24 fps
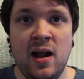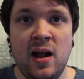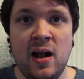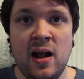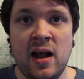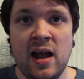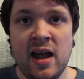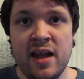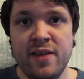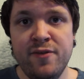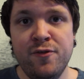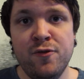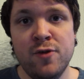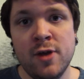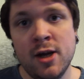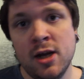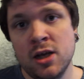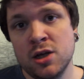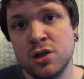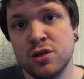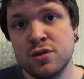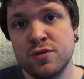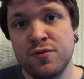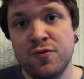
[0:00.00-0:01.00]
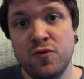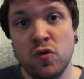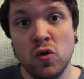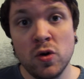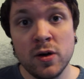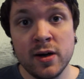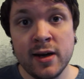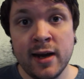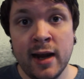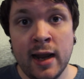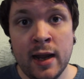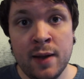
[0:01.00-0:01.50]
I finished
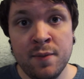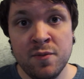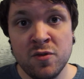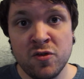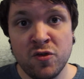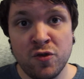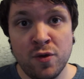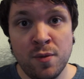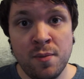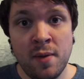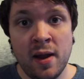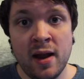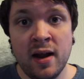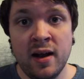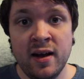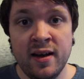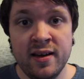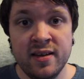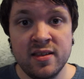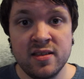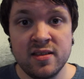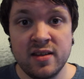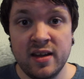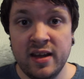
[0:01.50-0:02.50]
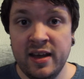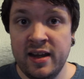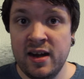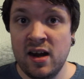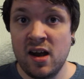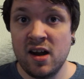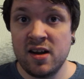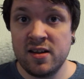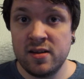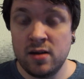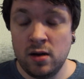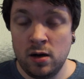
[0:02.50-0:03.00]
4 games from my list in
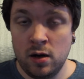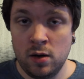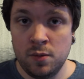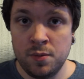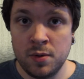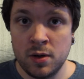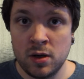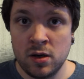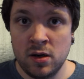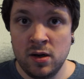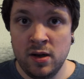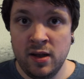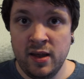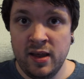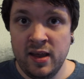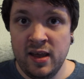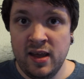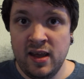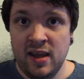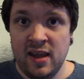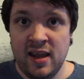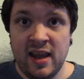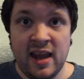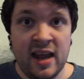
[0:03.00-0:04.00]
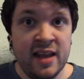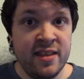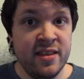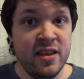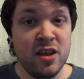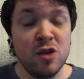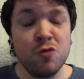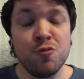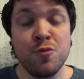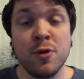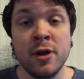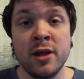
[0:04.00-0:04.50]
October, and
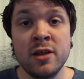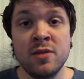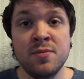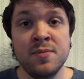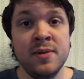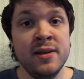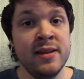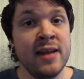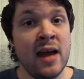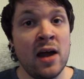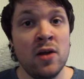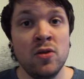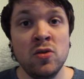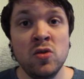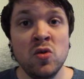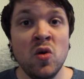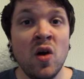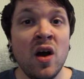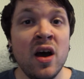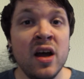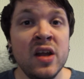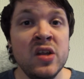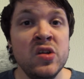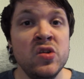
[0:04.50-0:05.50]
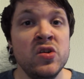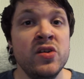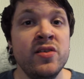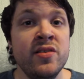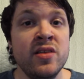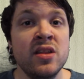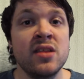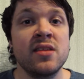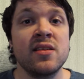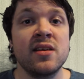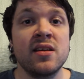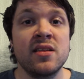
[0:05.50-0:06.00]
this brings me down to
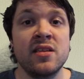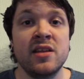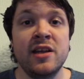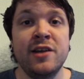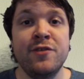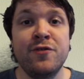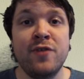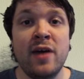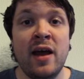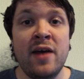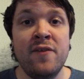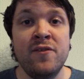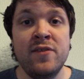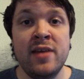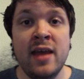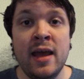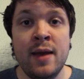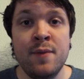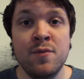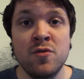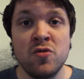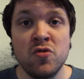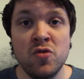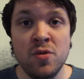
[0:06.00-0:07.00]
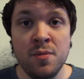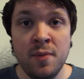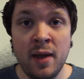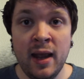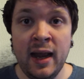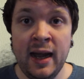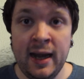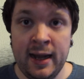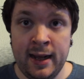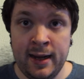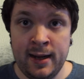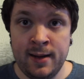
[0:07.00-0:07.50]
165 games
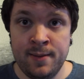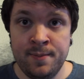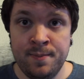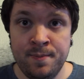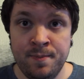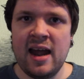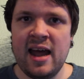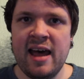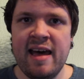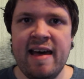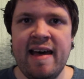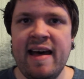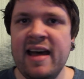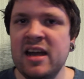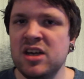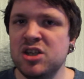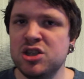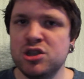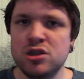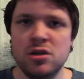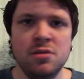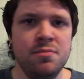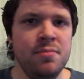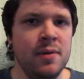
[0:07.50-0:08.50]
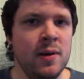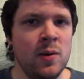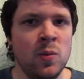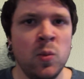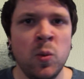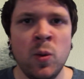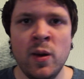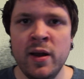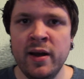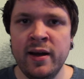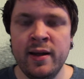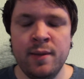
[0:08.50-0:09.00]
remaining. I should be
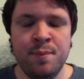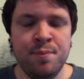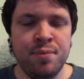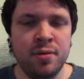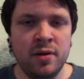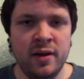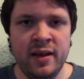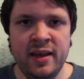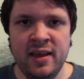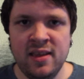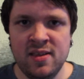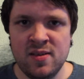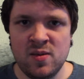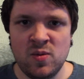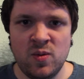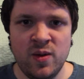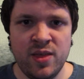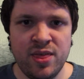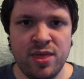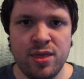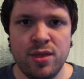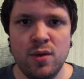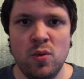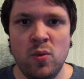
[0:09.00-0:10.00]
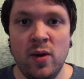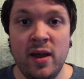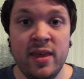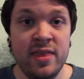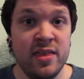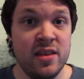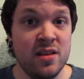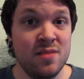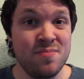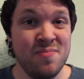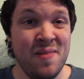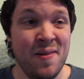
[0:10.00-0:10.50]
really pleased with the way
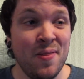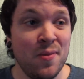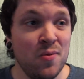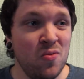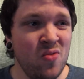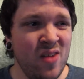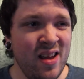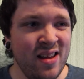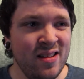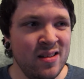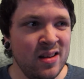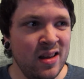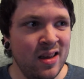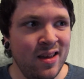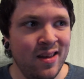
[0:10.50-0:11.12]
this month went,